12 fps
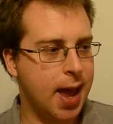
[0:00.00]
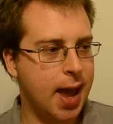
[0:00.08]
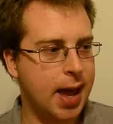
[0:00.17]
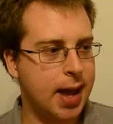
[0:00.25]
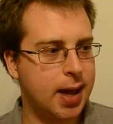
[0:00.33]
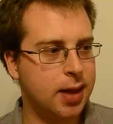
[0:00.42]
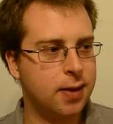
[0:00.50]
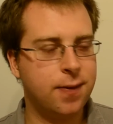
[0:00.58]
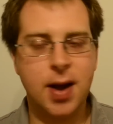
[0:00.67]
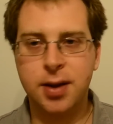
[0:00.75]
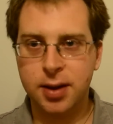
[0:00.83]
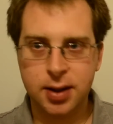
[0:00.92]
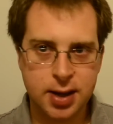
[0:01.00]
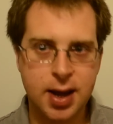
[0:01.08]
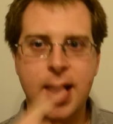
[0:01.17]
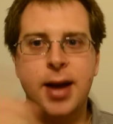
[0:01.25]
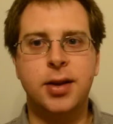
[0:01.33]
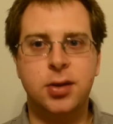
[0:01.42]
and the fact that he
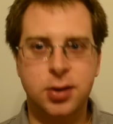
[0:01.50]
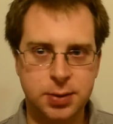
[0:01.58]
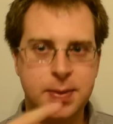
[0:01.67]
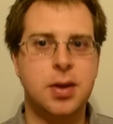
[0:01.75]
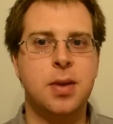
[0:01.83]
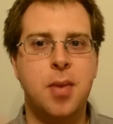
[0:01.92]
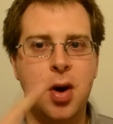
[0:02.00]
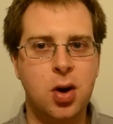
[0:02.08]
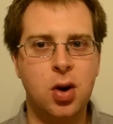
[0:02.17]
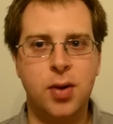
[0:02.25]
had to spin the model